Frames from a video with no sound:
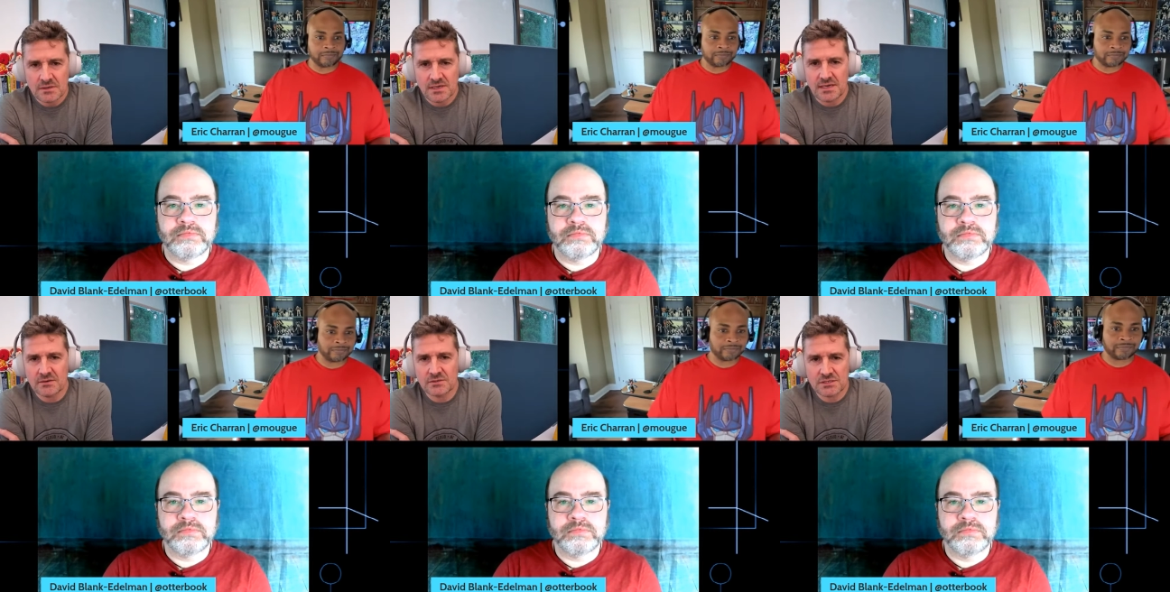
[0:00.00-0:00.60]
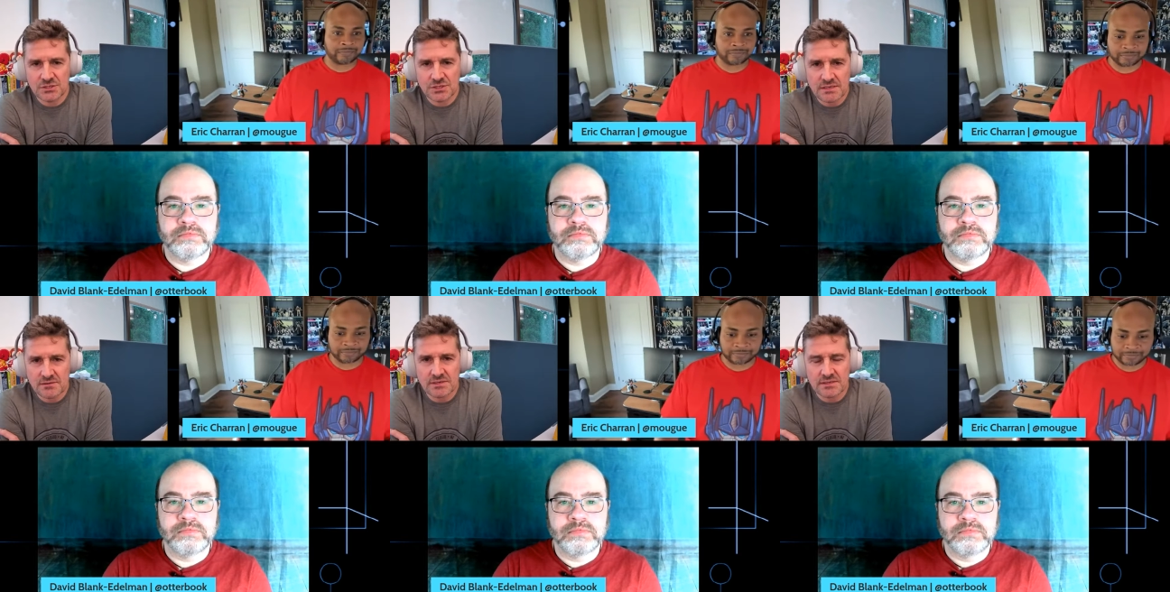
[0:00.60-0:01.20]
Speaker 1: chaos
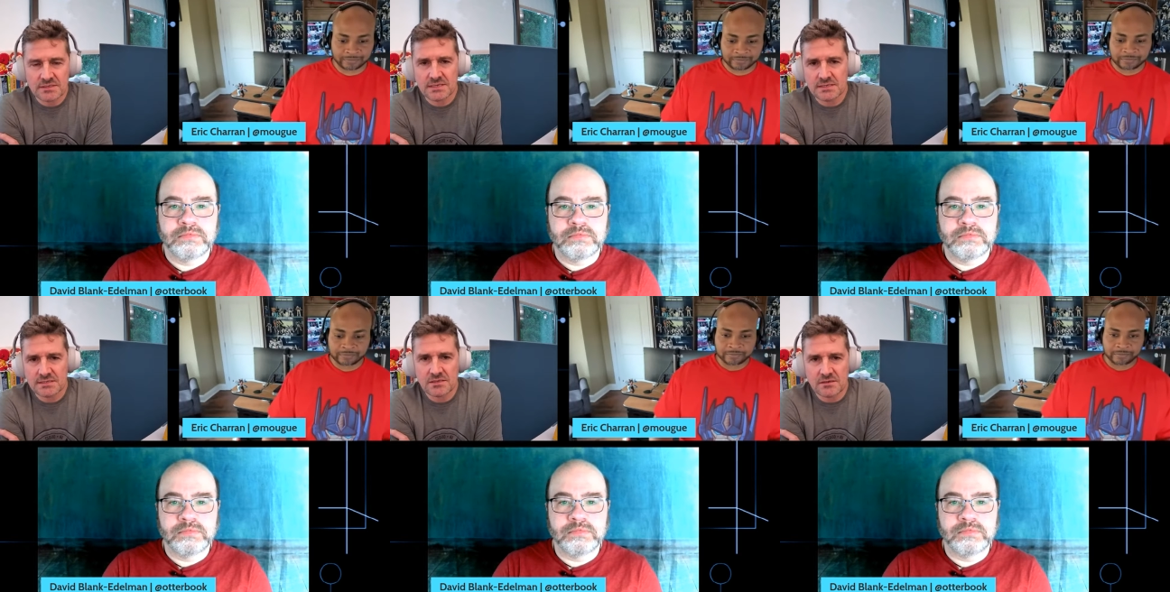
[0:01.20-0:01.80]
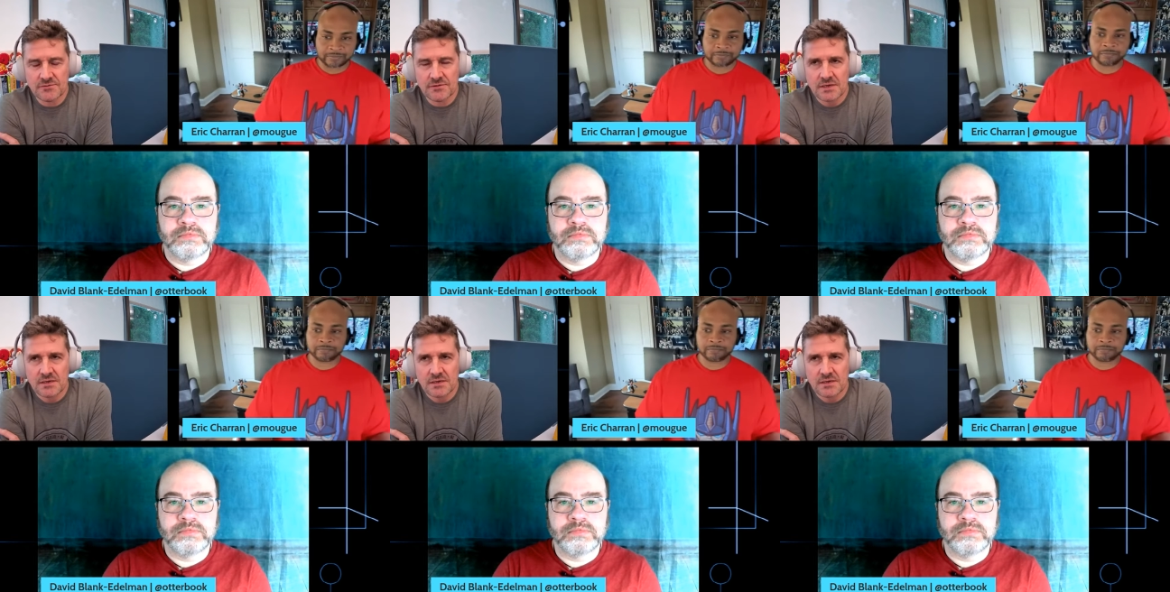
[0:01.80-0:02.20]
engineering in the sense of